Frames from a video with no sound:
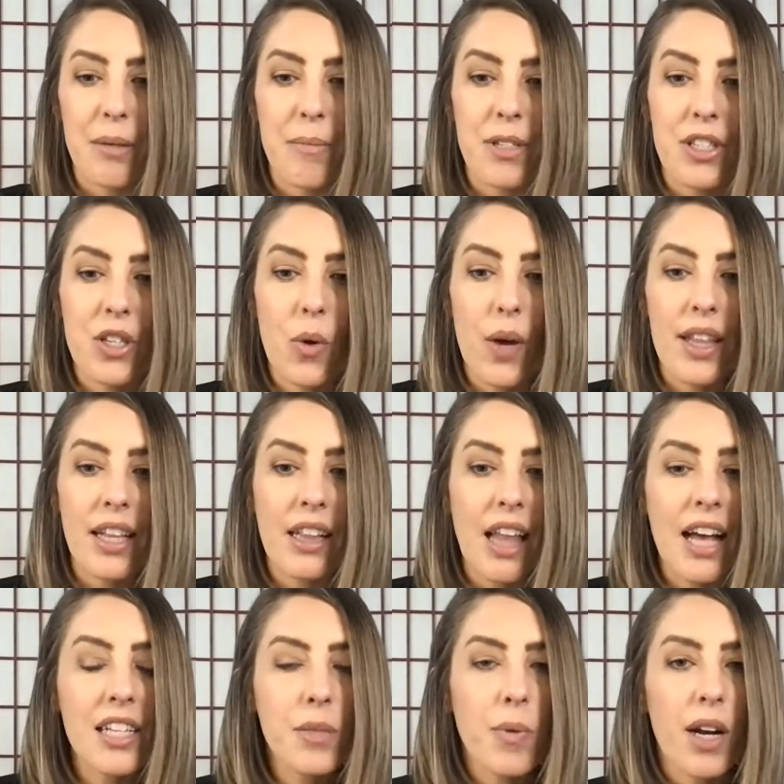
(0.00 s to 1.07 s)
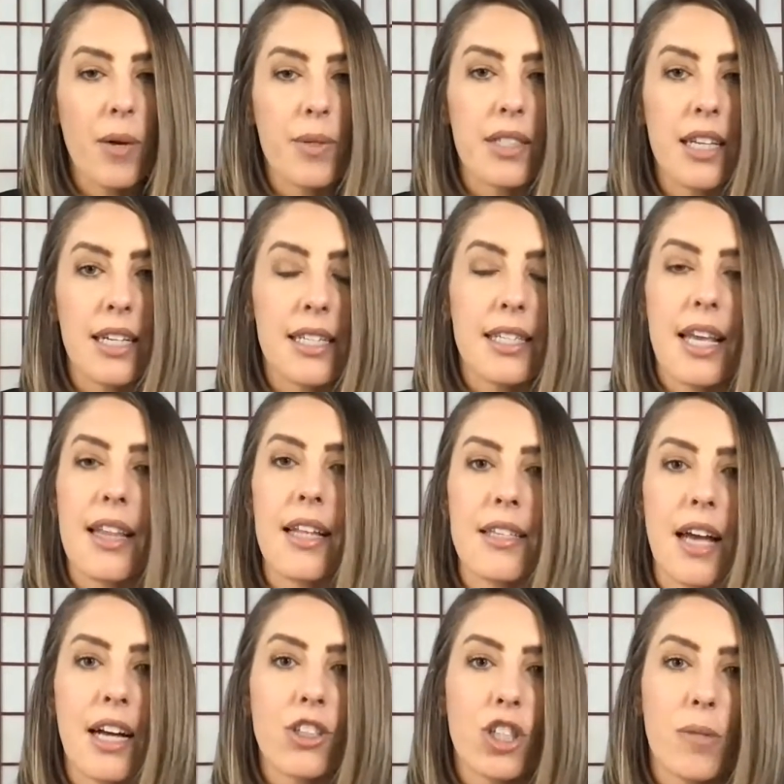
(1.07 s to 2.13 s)
So, and the last one I was going to say that's
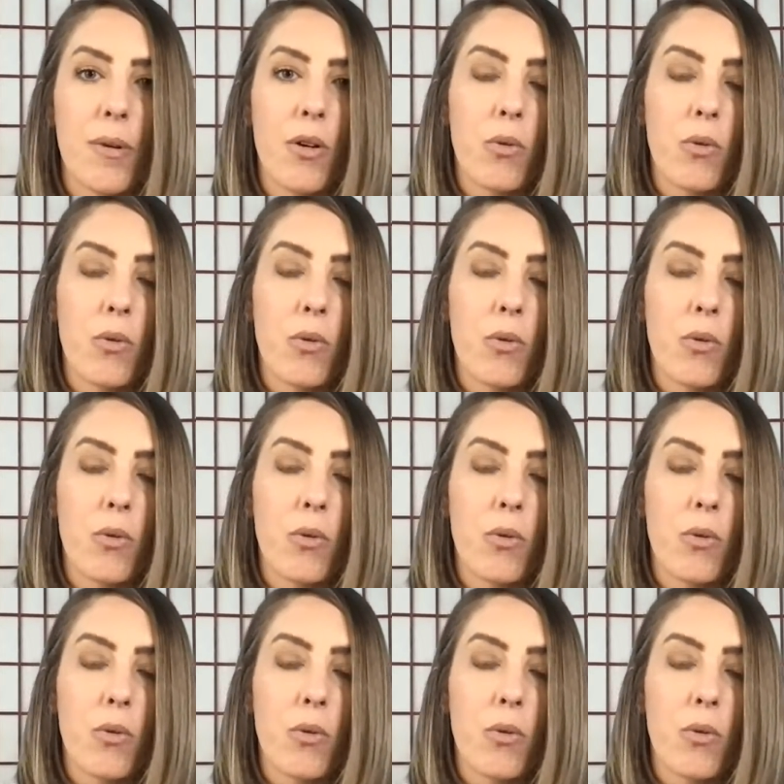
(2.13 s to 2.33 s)
actually been